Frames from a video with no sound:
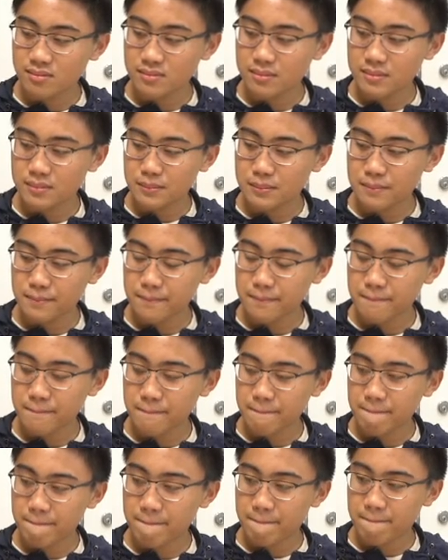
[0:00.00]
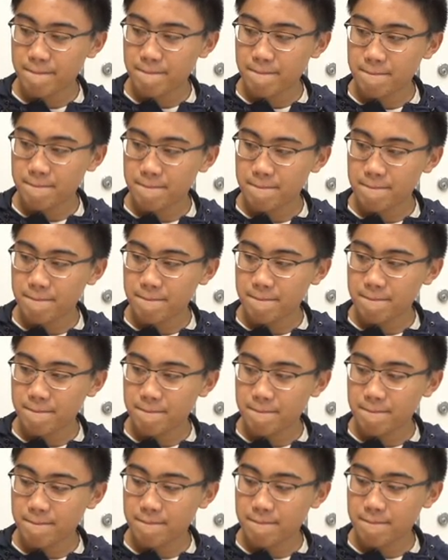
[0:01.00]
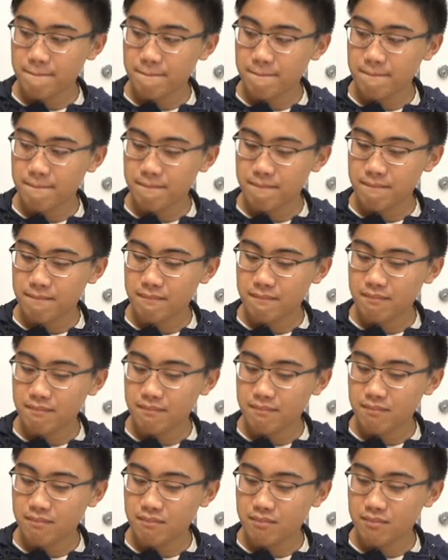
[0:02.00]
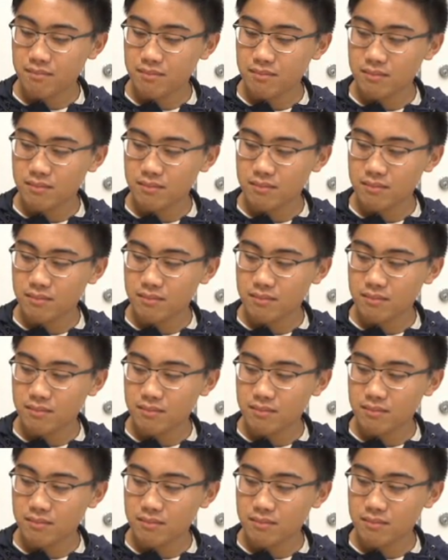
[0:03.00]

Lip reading: (not speaking)